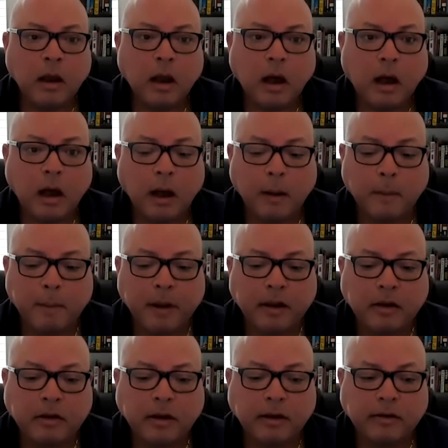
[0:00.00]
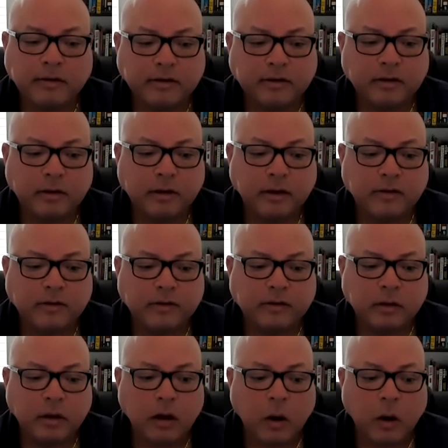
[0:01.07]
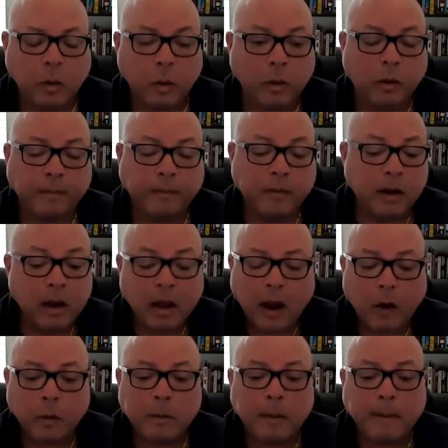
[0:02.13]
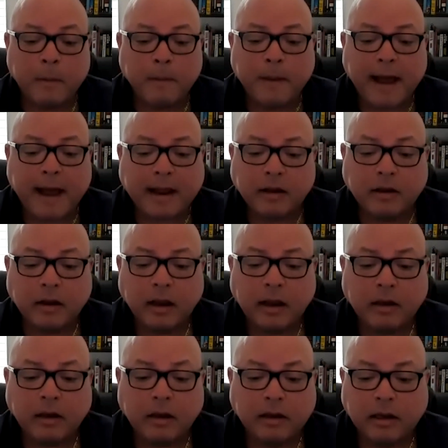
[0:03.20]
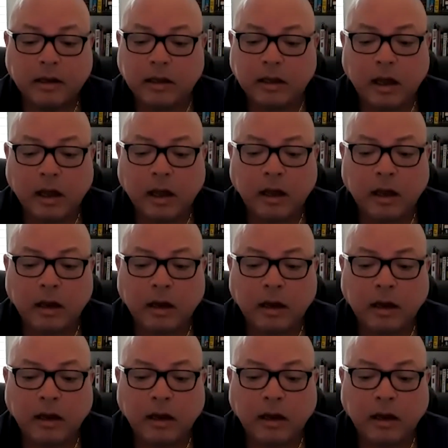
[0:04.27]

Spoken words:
But this, I remember back in the